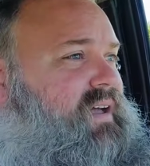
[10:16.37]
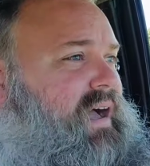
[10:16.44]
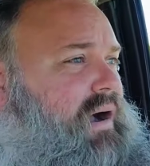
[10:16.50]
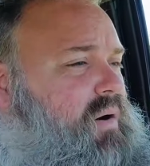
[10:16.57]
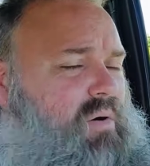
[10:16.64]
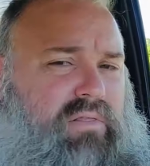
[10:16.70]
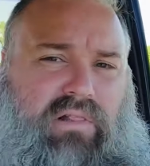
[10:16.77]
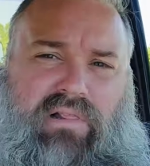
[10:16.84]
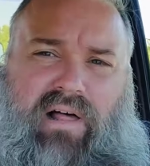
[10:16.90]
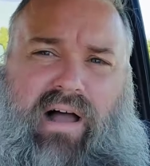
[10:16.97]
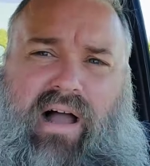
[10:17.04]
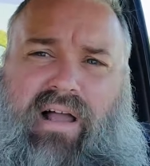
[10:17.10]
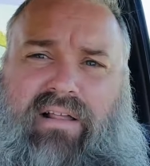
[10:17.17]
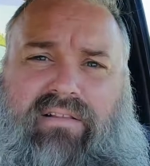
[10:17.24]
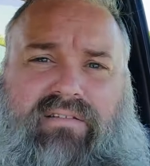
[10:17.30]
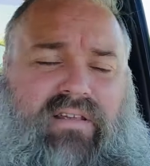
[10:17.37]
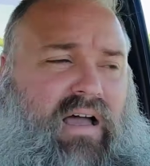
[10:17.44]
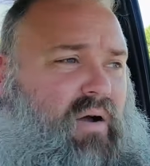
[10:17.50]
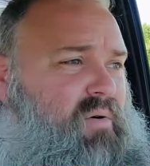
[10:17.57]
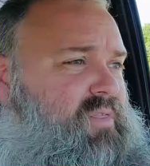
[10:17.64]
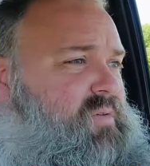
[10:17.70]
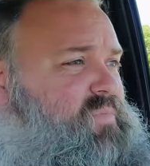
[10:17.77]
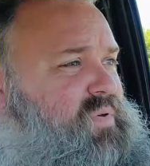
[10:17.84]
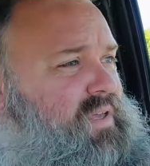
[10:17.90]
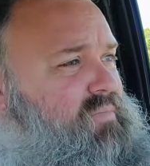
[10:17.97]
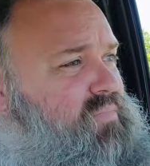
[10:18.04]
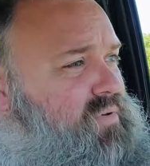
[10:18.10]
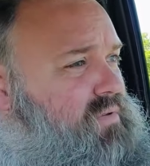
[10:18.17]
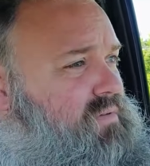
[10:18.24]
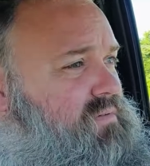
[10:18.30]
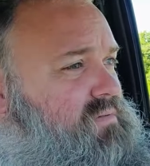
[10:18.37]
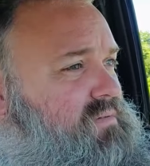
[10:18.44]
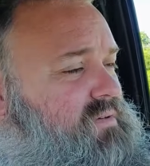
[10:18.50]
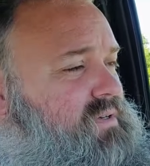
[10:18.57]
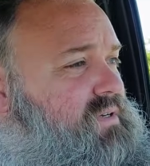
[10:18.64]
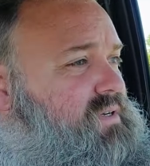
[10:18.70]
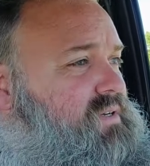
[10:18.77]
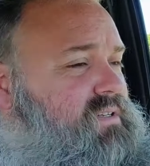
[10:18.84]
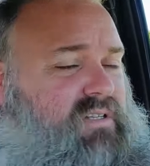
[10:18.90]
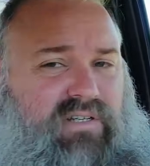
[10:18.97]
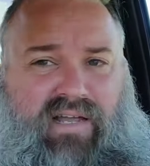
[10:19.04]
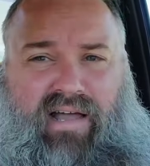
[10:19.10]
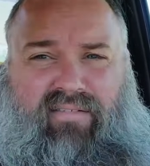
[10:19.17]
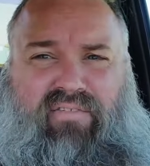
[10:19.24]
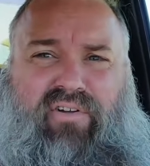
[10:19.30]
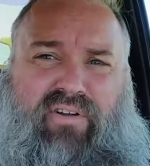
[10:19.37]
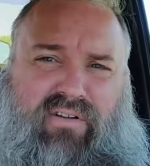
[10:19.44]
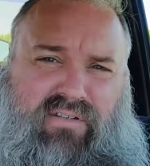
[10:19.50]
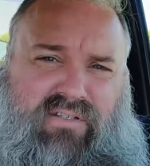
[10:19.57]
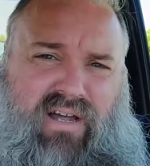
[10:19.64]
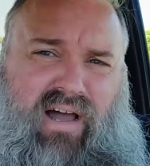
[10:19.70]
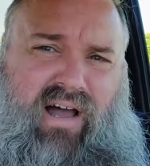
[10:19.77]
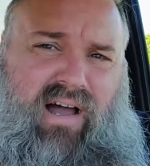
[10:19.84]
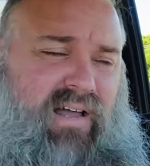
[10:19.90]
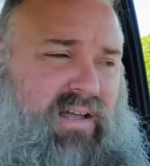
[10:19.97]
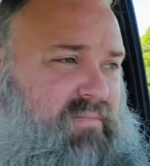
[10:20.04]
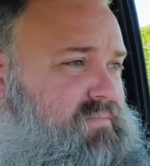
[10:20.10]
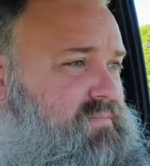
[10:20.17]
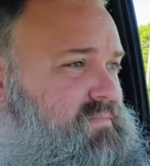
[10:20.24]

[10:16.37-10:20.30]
How were the lines? How were the people? Did you have a good time?